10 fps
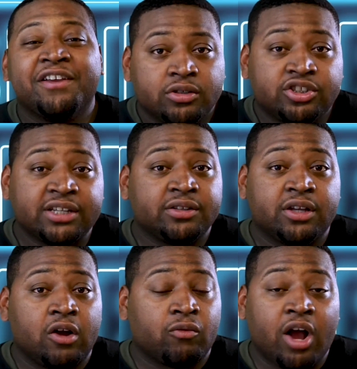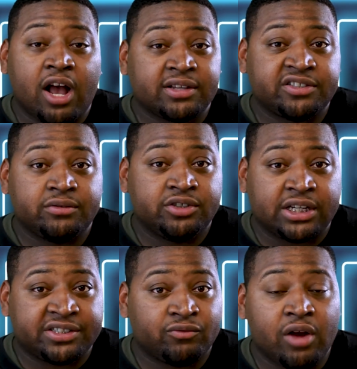Justin
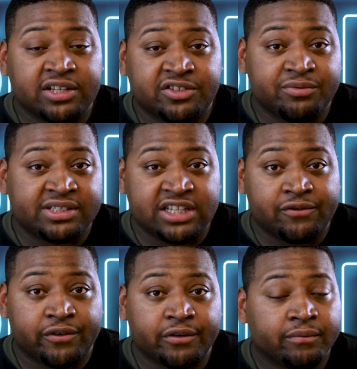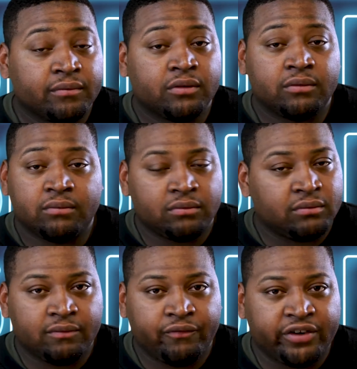Ross, the receiver.
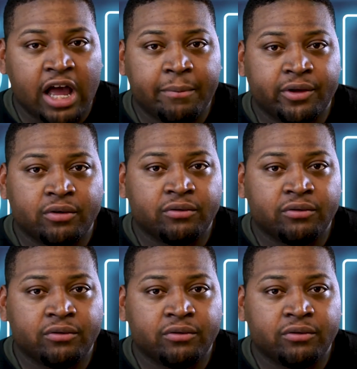Phenomenal.